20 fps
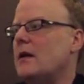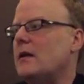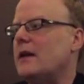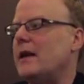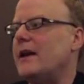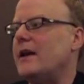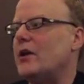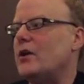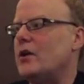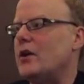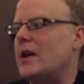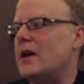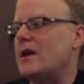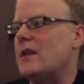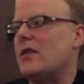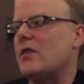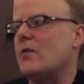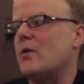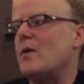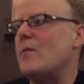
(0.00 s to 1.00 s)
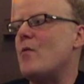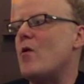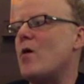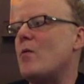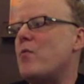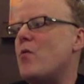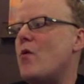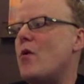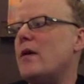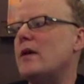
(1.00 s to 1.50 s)
Later you get 3 more
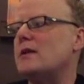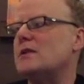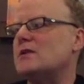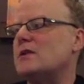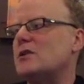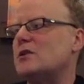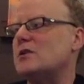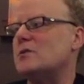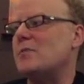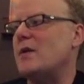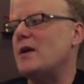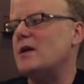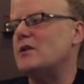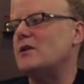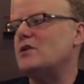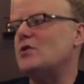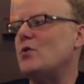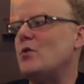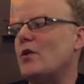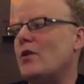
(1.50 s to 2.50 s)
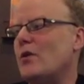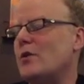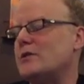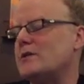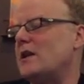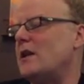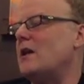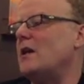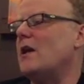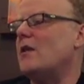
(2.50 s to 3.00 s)
points and you spend 2 of
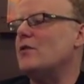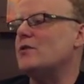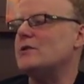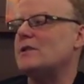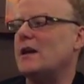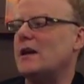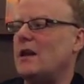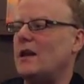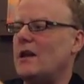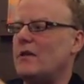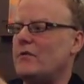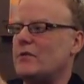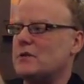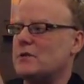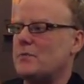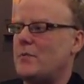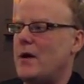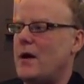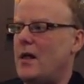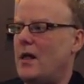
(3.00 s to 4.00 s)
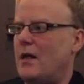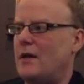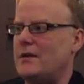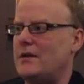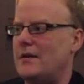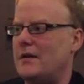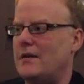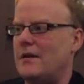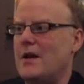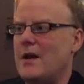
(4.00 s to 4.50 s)
those on another second level spell,
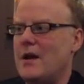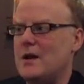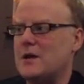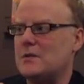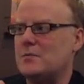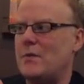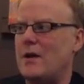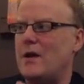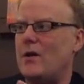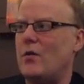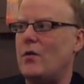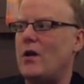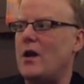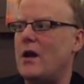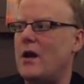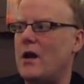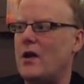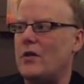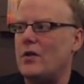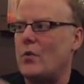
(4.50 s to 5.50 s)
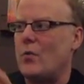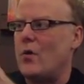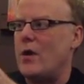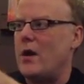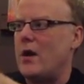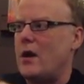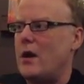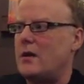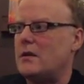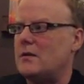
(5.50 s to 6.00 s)
and you spend another
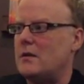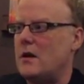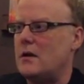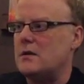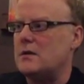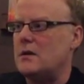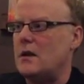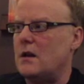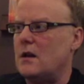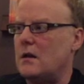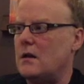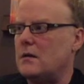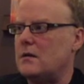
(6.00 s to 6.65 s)
one on